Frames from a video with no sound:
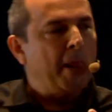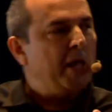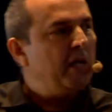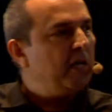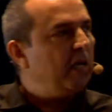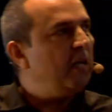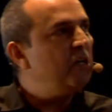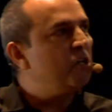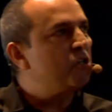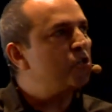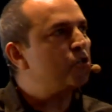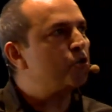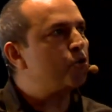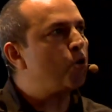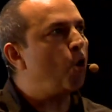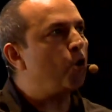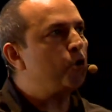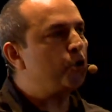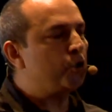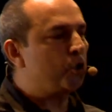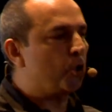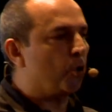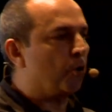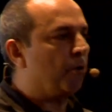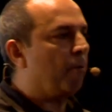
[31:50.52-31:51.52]
and
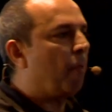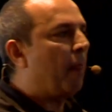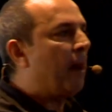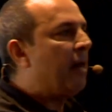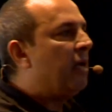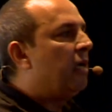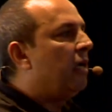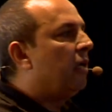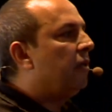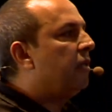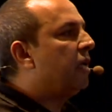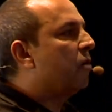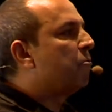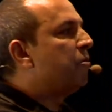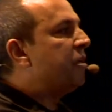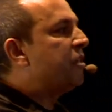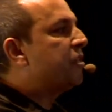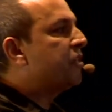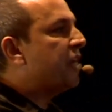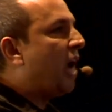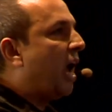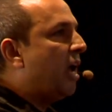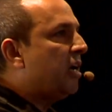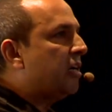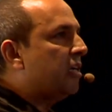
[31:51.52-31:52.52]
structure the
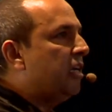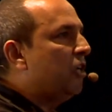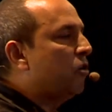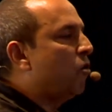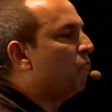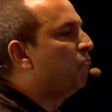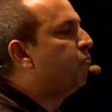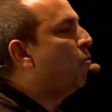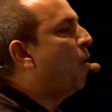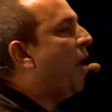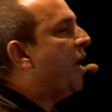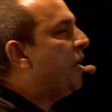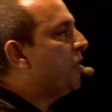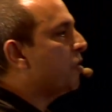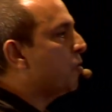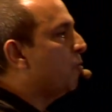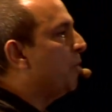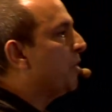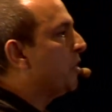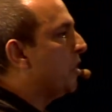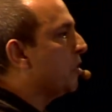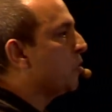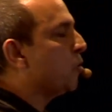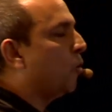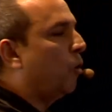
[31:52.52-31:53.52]
recycling of waste,
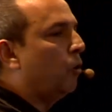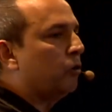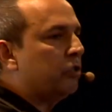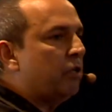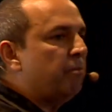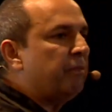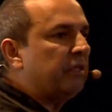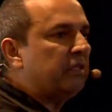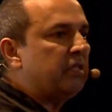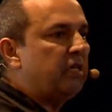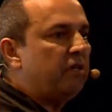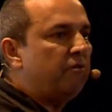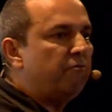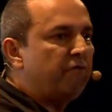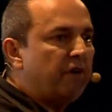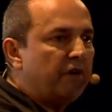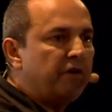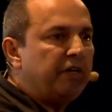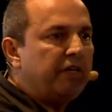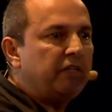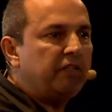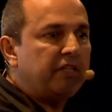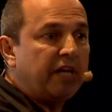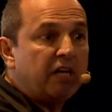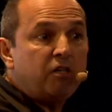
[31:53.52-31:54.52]
which is ultimately
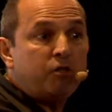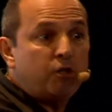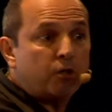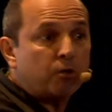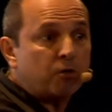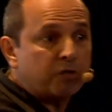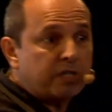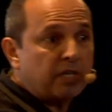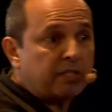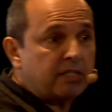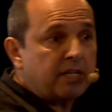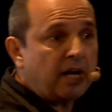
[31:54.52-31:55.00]
very dangerous at